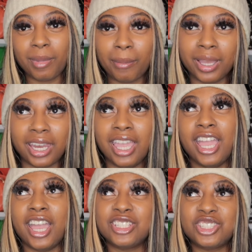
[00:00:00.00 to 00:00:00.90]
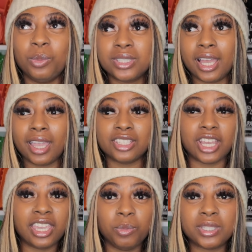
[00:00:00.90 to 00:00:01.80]
my money and she was like and
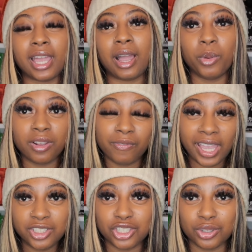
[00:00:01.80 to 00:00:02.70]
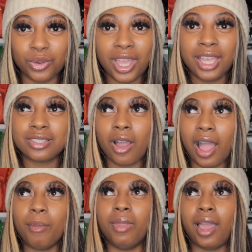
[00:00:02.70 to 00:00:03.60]
jackie was like i want to fight you so
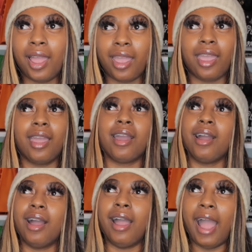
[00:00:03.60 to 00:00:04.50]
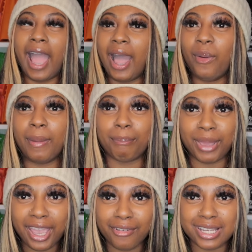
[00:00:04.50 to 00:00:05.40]
i'm like how
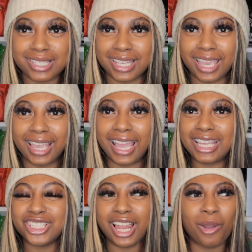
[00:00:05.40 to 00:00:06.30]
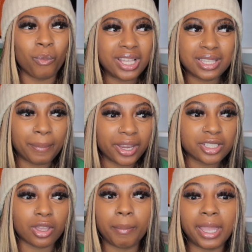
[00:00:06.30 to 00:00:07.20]
embarrassing and she like what's
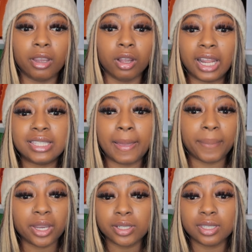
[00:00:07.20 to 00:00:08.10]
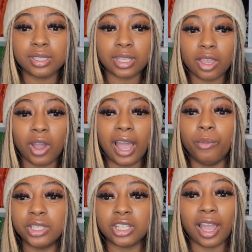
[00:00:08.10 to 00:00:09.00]
embarrassing i'm like girl that's embarrassing as hell i
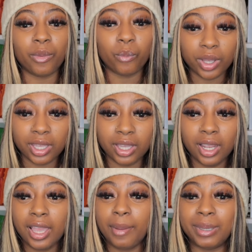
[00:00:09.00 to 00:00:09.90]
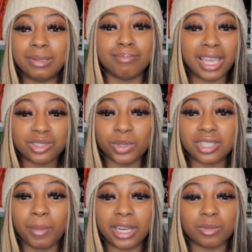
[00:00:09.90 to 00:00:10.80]
wish i would be messing with
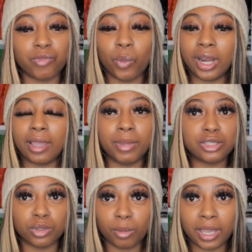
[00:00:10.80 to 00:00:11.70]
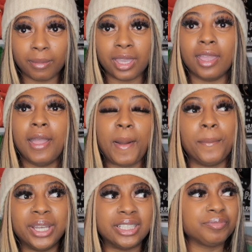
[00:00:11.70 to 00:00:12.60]
somebody for one i ain't messing with nobody man
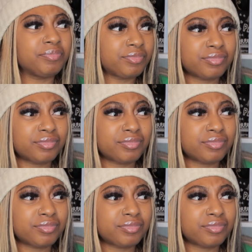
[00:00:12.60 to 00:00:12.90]
but